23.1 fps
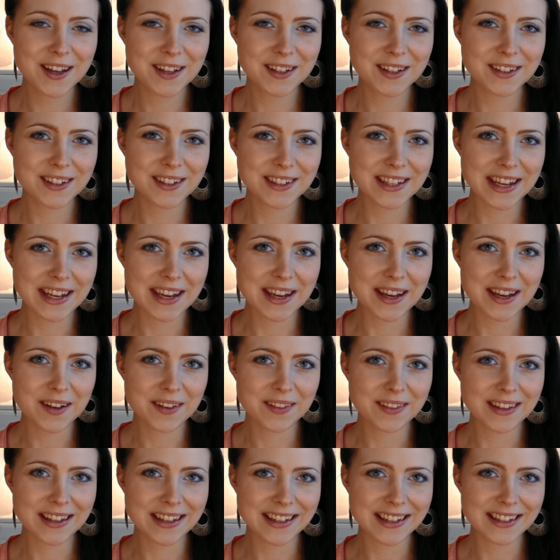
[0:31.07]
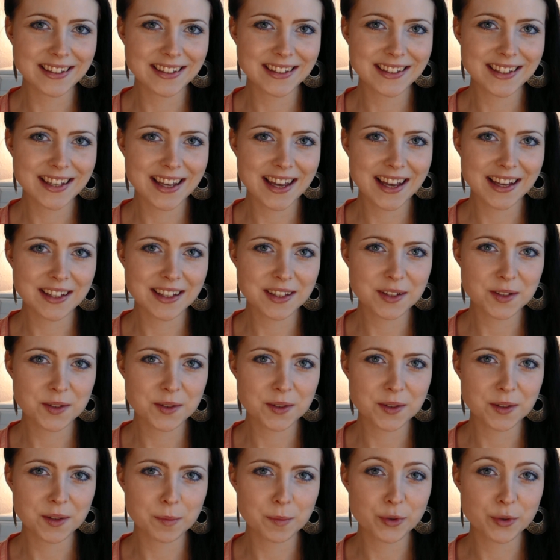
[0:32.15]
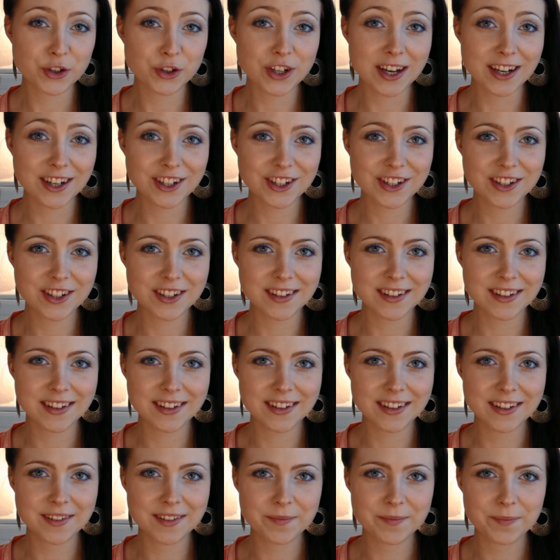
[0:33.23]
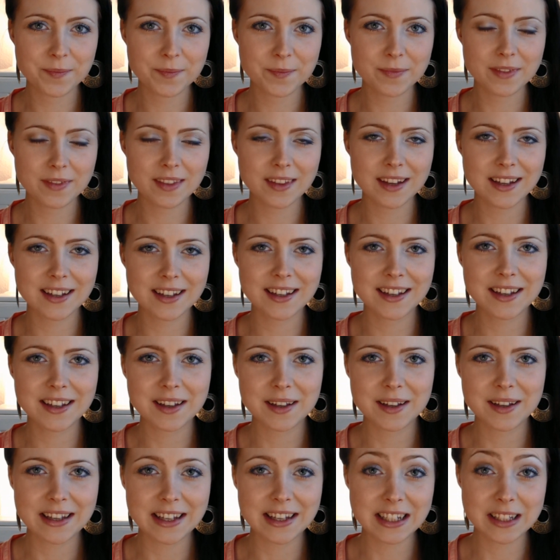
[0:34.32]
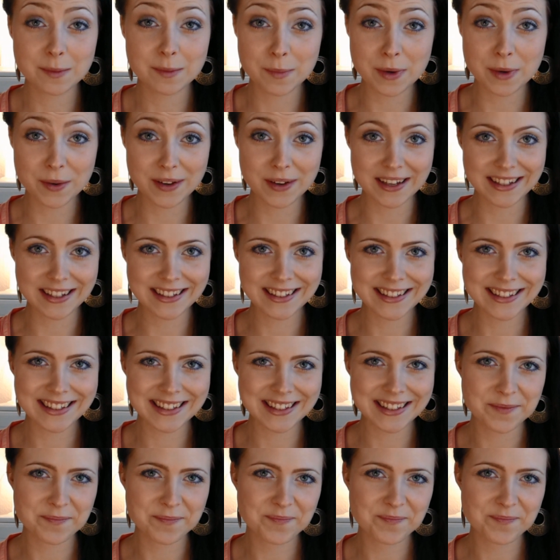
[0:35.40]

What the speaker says: today on this astral projection experience.